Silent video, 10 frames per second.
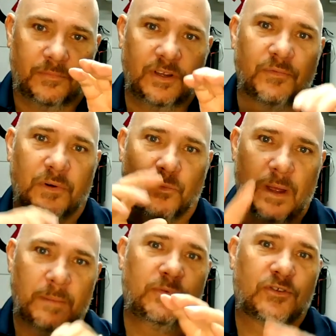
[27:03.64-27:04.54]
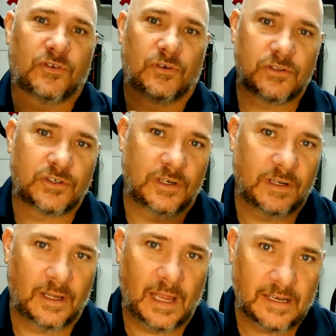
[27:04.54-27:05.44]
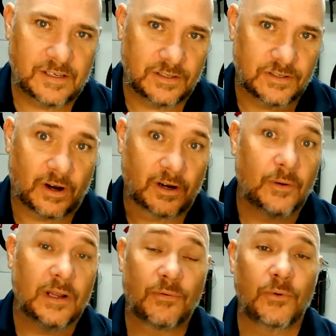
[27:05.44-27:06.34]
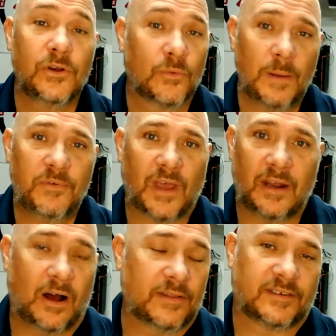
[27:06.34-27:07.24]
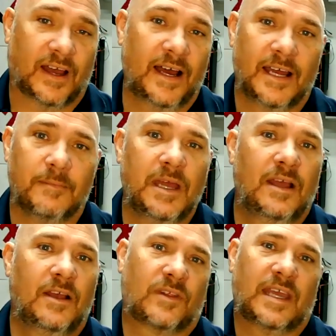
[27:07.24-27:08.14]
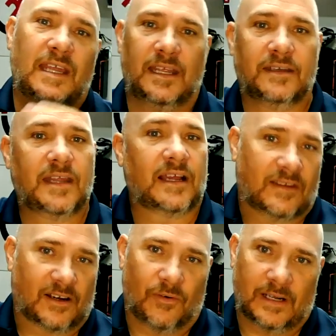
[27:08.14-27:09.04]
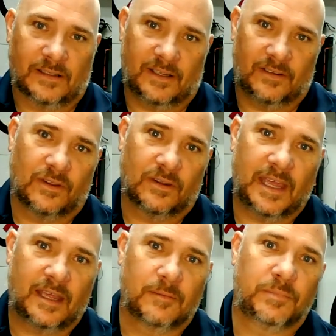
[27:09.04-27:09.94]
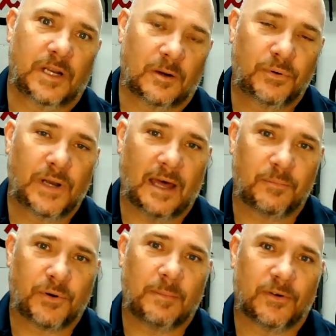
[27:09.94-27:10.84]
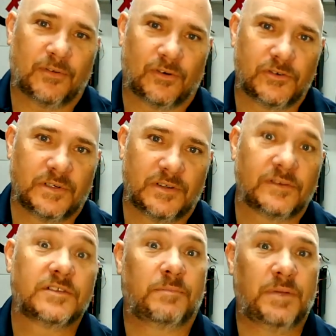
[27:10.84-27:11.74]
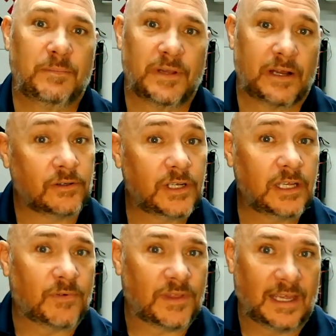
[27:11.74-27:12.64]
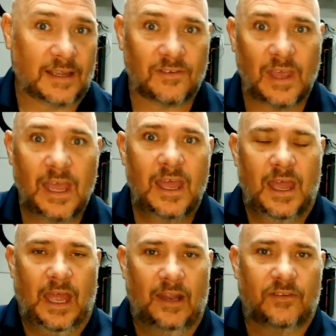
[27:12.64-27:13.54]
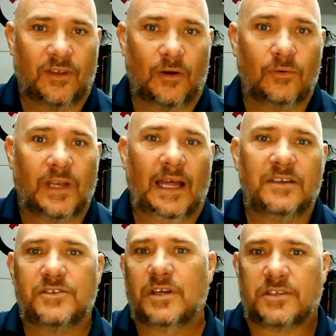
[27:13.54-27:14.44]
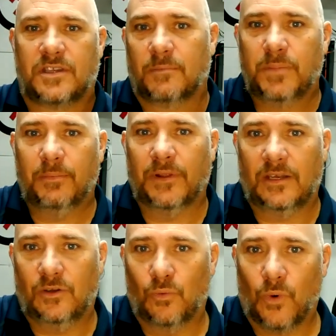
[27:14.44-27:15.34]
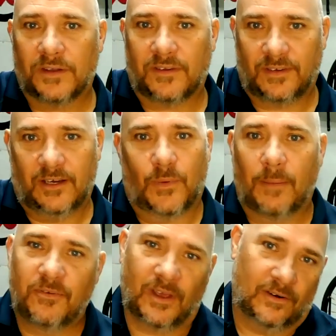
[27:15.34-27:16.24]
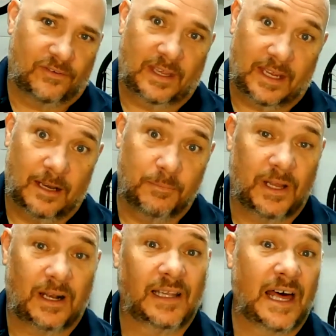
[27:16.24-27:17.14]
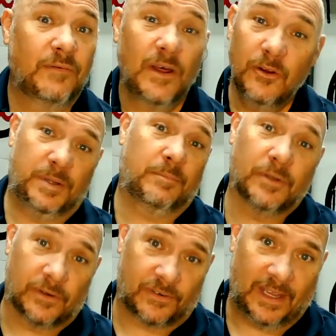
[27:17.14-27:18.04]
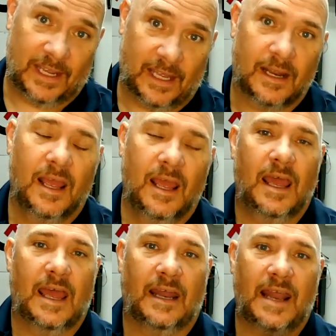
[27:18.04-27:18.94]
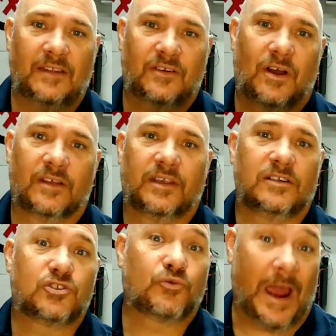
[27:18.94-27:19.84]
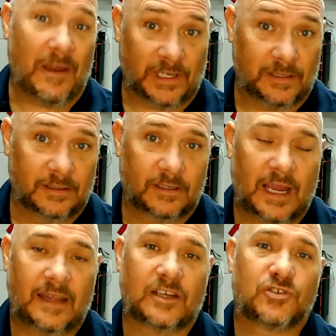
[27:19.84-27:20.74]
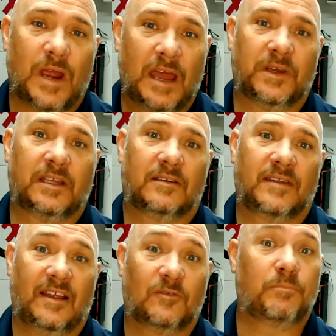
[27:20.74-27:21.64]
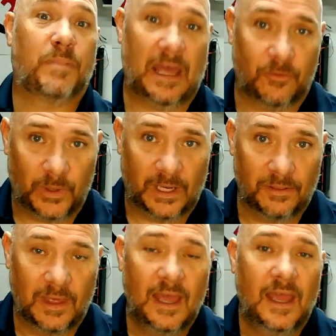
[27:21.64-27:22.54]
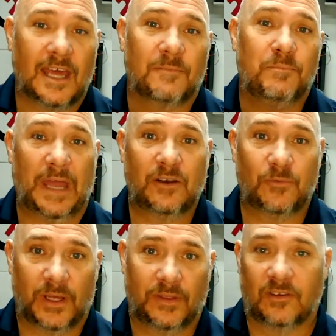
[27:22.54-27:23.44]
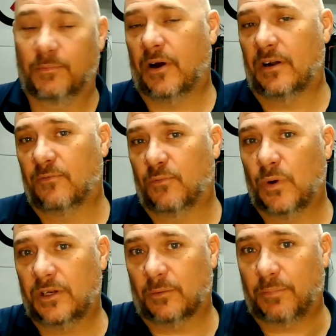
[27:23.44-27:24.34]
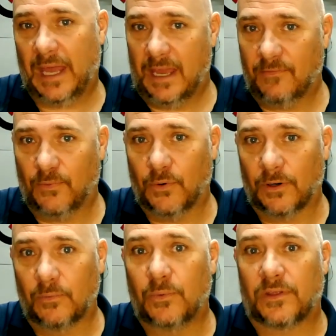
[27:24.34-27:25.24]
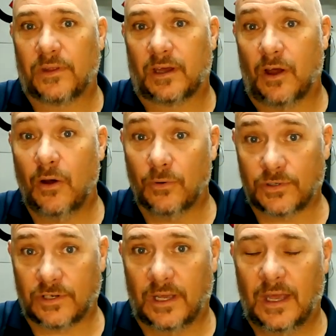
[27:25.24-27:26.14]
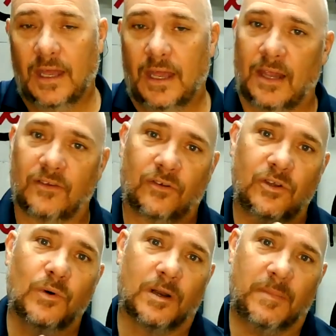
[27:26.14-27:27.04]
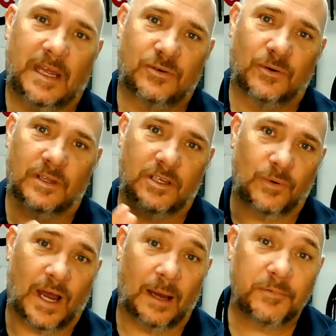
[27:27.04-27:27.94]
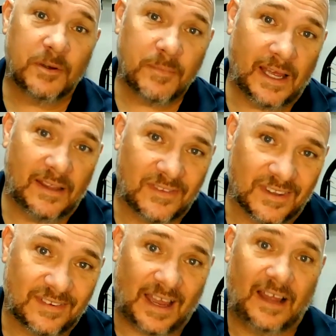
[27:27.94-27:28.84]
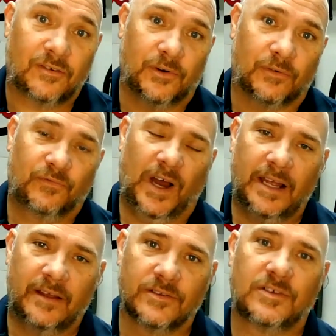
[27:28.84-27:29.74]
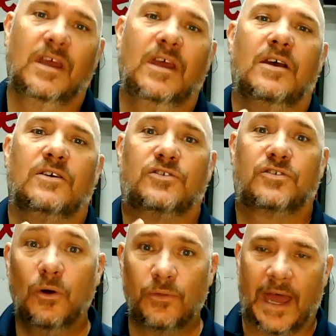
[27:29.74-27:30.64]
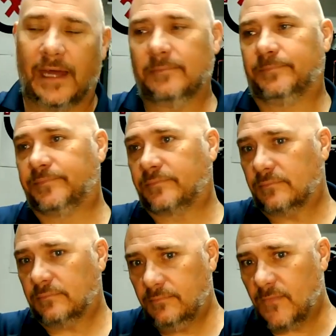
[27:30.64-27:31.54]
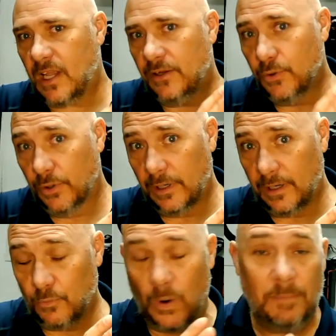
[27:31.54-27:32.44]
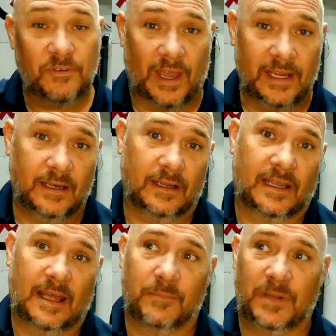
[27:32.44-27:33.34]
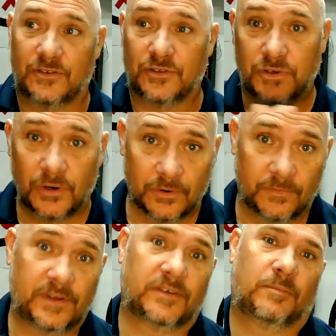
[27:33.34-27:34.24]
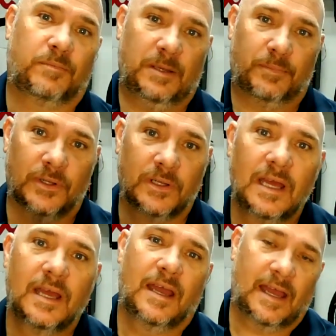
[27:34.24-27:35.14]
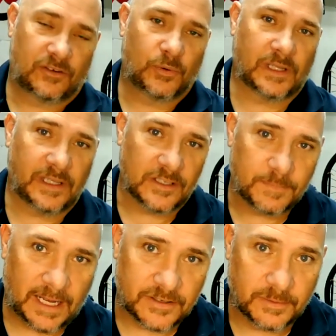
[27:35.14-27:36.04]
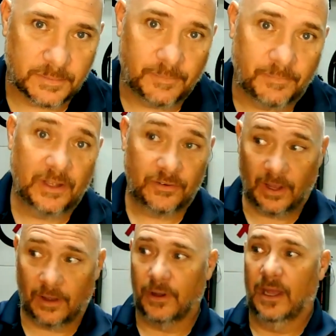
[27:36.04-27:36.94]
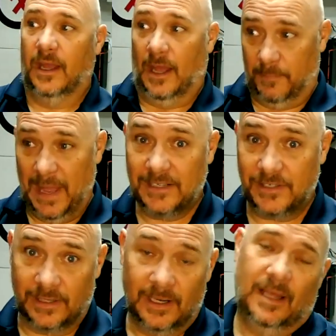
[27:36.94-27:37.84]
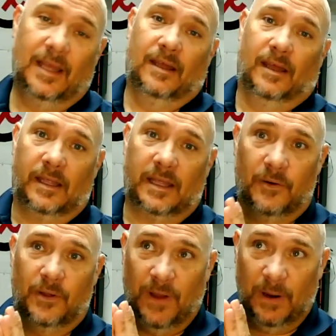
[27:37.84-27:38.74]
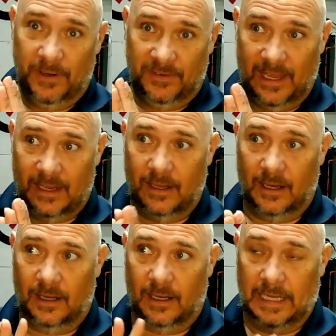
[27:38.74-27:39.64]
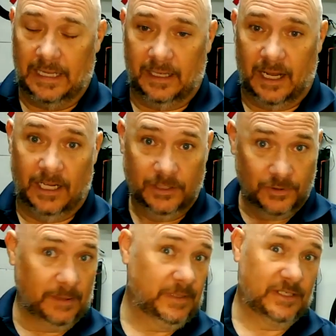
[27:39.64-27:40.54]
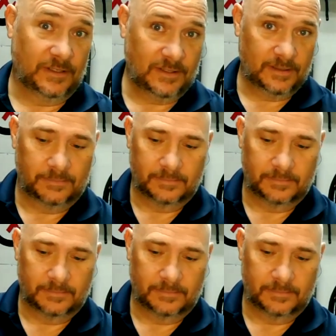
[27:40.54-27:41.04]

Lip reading: different web search engines are going through your website all the time, so they can index it correctly, so that they can put out proper search results to people that are looking for things. And so not just the people that you want to see your website are seeing it, but a lot of other people are seeing it, and that's causing traffic. Okay, and that traffic takes bandwidth, and bandwidth is part of what you're paying for with the host. And so you want to make sure that you optimize the size of your files so that your website can be served to people as quickly as possible. So imagine, if I were to take 100 images,